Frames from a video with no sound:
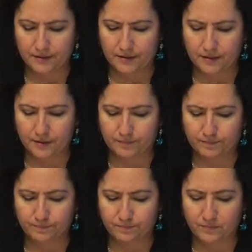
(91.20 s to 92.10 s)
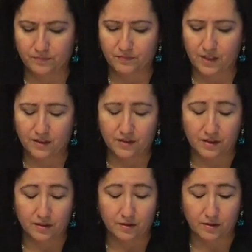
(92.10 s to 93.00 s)

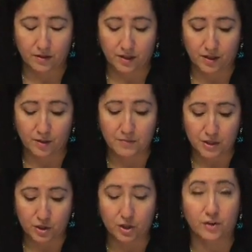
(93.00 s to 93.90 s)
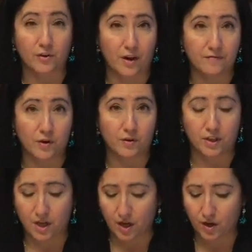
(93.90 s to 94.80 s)
The commission, although I
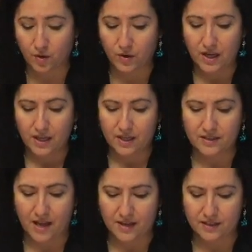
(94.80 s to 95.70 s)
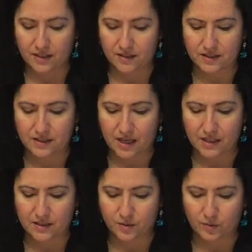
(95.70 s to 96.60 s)
voted no, is asking the
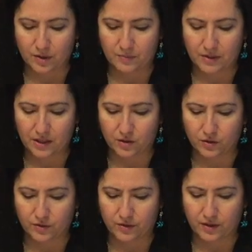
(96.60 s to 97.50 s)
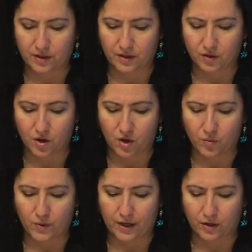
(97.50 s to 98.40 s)
state to repeal the law
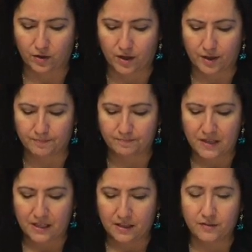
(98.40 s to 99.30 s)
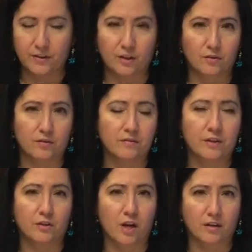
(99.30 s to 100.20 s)
where
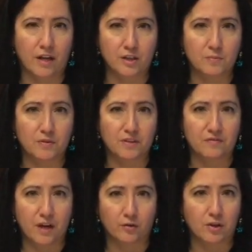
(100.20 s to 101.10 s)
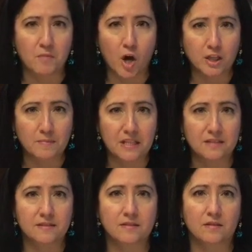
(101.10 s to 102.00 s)
they're not allowed to move Confederate
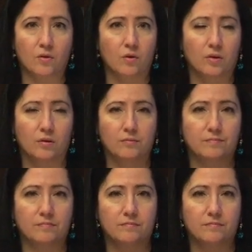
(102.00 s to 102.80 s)
monuments or